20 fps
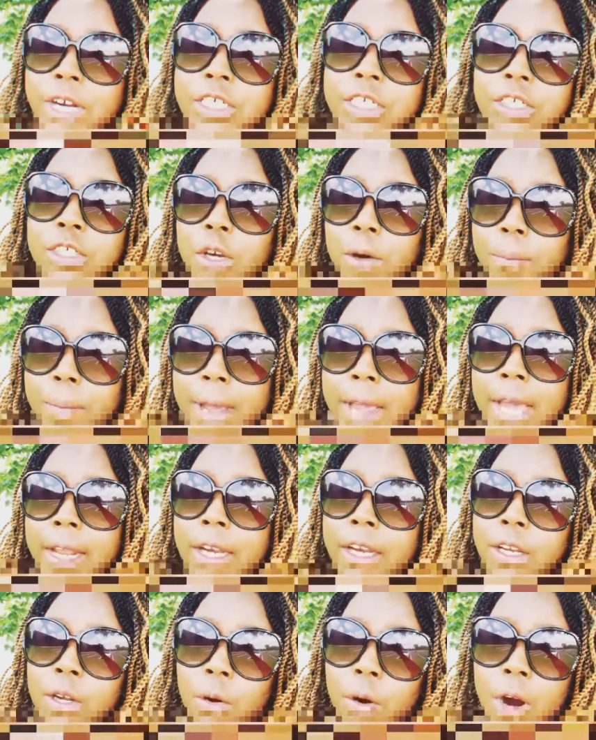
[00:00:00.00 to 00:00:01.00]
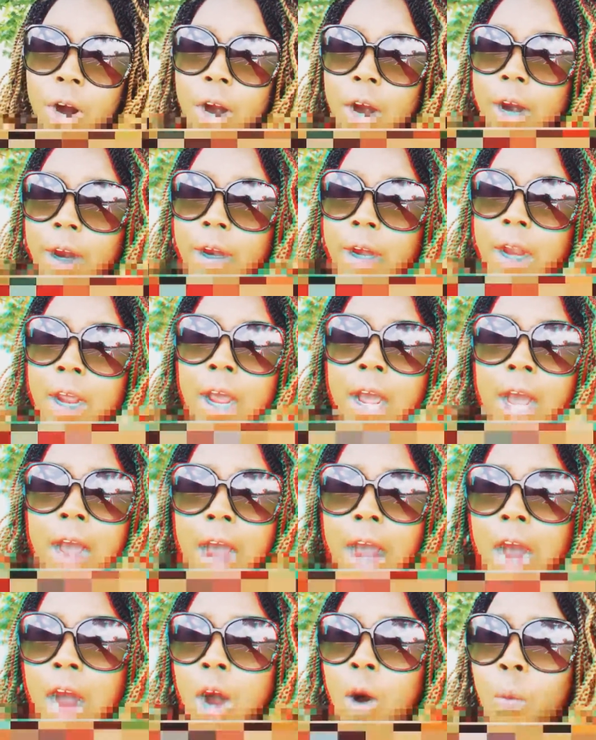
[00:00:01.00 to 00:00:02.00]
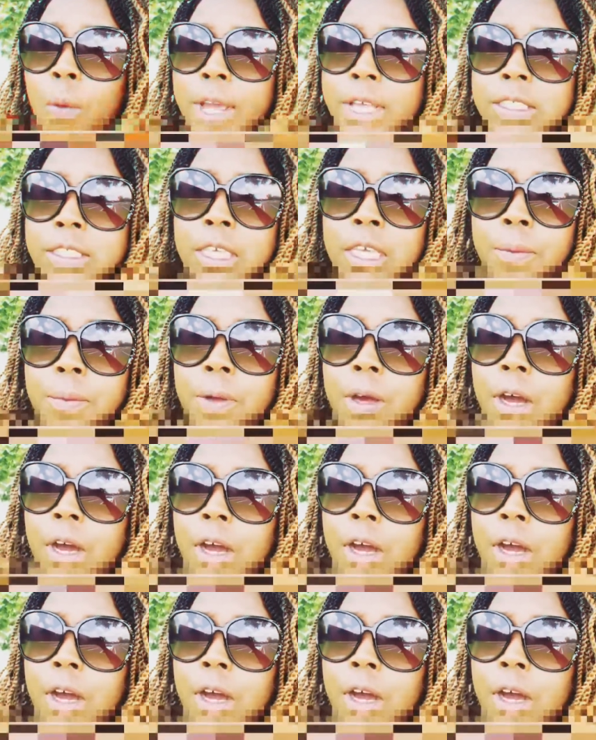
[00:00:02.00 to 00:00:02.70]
fresh in your mind and your heart. Always keep